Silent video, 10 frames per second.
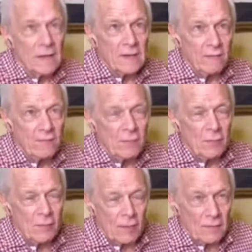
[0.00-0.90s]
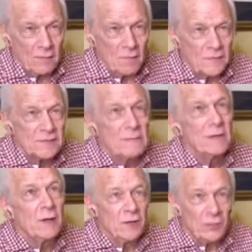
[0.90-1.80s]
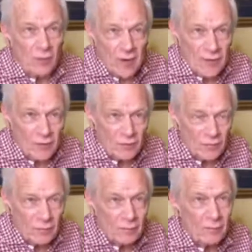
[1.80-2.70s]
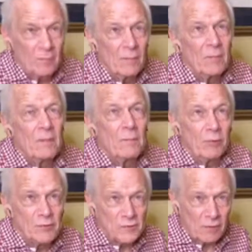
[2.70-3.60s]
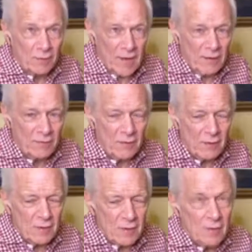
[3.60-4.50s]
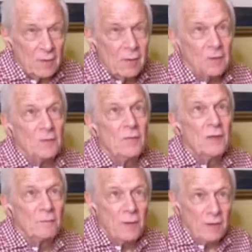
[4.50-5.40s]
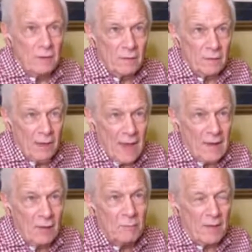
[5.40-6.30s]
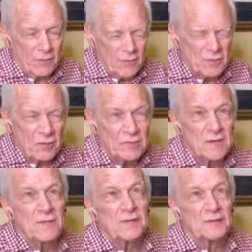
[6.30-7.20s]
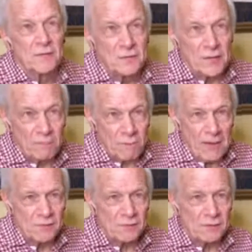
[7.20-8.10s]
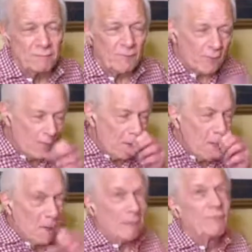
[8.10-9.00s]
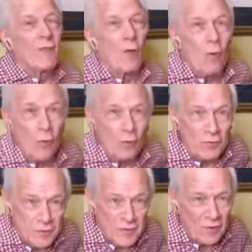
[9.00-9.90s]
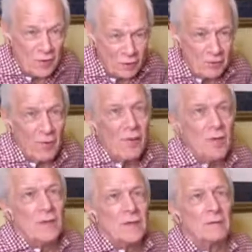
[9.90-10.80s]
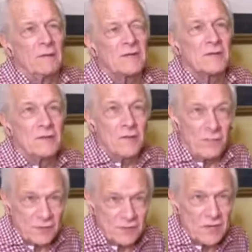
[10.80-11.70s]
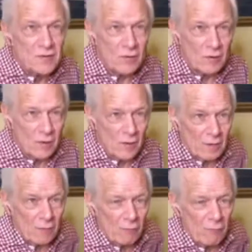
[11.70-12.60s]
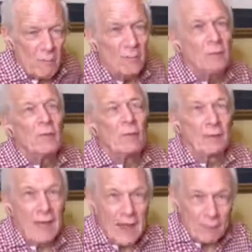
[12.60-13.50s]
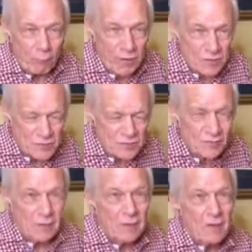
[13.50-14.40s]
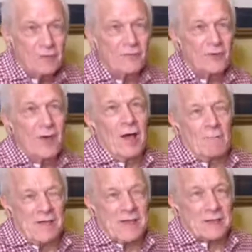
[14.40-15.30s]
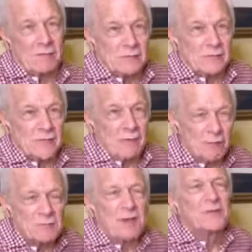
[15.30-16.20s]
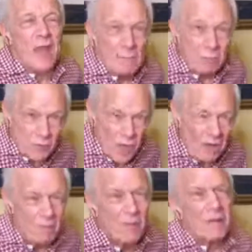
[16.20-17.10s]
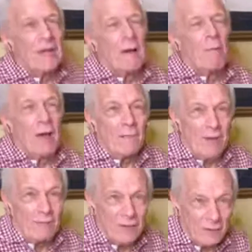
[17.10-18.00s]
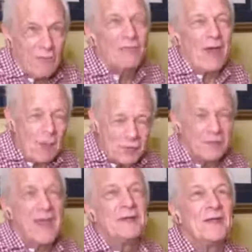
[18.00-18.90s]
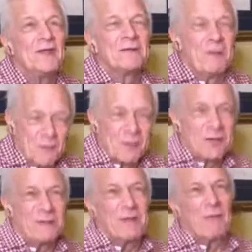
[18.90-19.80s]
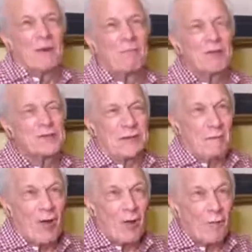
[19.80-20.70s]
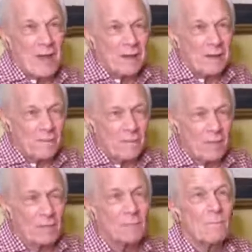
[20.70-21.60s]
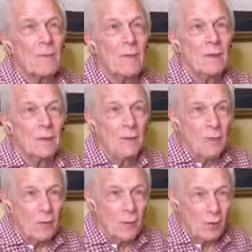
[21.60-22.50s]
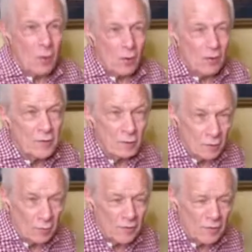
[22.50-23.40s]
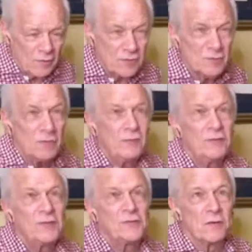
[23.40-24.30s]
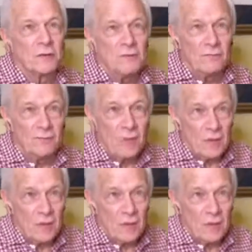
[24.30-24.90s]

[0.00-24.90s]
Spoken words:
if you were a seminary-trained preacher and you had been hired by this church as an associate pastor, and for the whole year, you're listening to the senior woman or guy preach, and you say, "Oh man, I wish my time would come. I've got 1,000 ideas about the sermon I want to preach, and I'm all ready." Or you're the student teacher, and you've